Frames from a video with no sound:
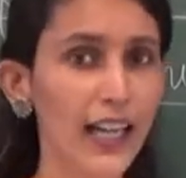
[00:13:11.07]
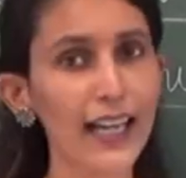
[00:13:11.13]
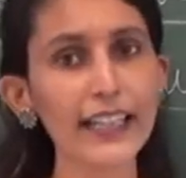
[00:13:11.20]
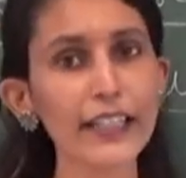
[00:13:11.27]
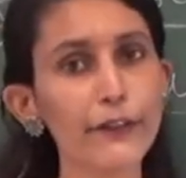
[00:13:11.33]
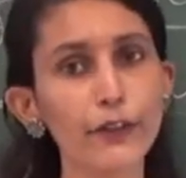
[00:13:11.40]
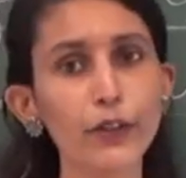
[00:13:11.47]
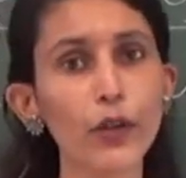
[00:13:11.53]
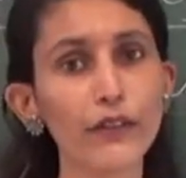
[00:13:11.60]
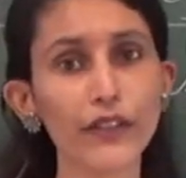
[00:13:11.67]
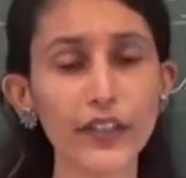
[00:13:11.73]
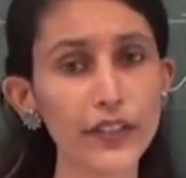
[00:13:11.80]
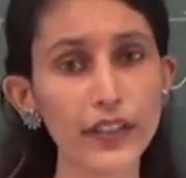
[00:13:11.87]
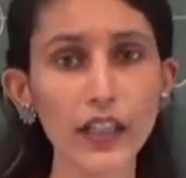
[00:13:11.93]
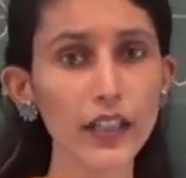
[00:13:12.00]
and if you have
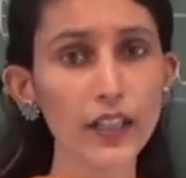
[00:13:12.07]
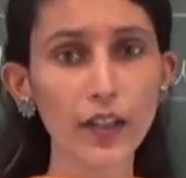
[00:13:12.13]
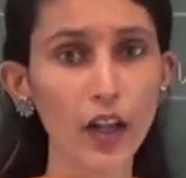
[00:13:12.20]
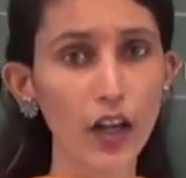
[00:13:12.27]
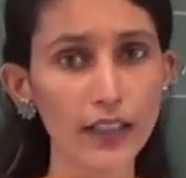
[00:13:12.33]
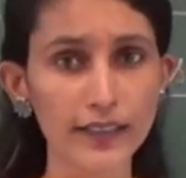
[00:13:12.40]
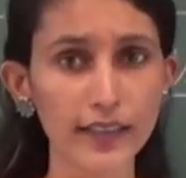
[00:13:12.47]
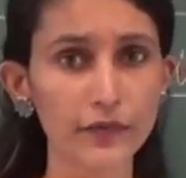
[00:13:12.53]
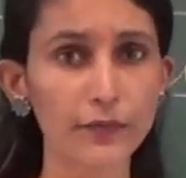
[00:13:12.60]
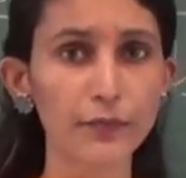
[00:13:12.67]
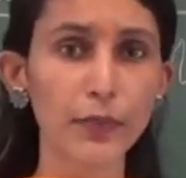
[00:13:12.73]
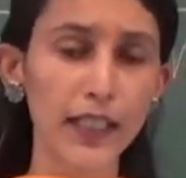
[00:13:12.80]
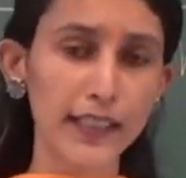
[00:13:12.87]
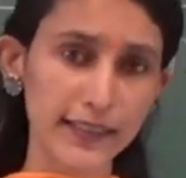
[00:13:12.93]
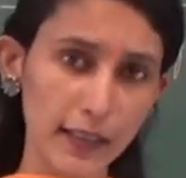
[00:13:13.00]
incurred loss
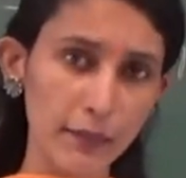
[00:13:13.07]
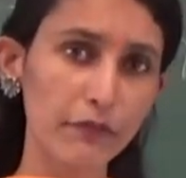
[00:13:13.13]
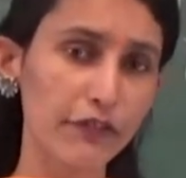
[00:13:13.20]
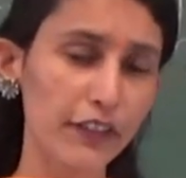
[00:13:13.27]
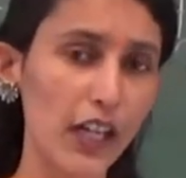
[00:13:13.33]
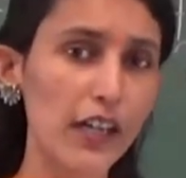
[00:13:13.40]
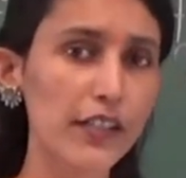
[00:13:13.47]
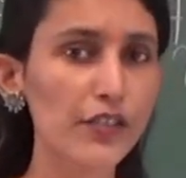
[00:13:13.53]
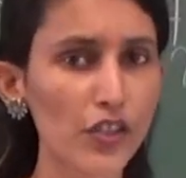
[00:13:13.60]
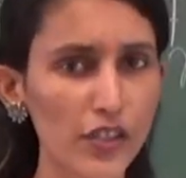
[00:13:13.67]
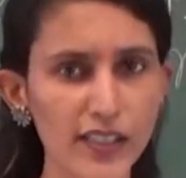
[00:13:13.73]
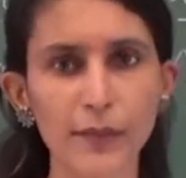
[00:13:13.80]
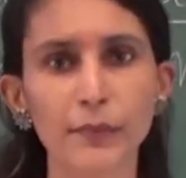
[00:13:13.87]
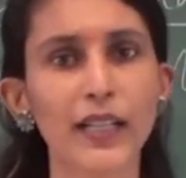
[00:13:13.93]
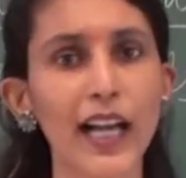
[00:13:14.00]
by some floods or
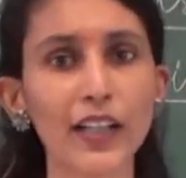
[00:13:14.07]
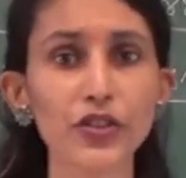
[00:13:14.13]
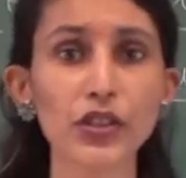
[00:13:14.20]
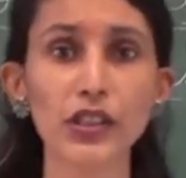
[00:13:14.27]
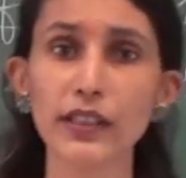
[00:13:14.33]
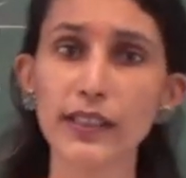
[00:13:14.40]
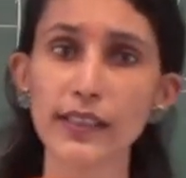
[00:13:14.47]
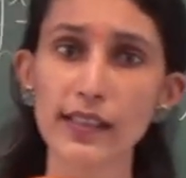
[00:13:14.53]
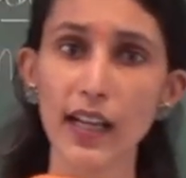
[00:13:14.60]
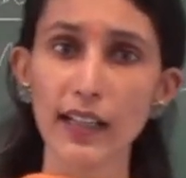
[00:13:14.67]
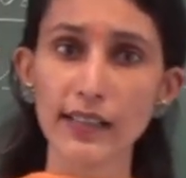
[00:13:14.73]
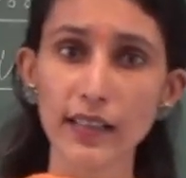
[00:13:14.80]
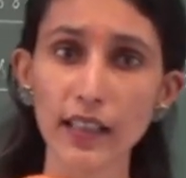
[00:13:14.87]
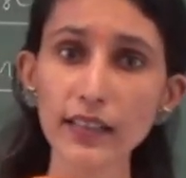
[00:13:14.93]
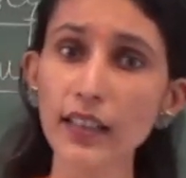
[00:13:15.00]
some natural
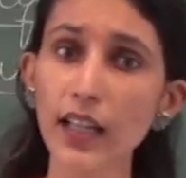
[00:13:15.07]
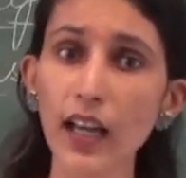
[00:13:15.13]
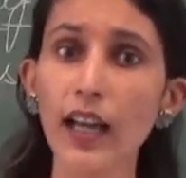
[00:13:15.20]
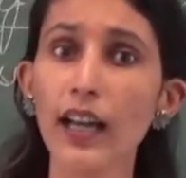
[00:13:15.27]
disasters,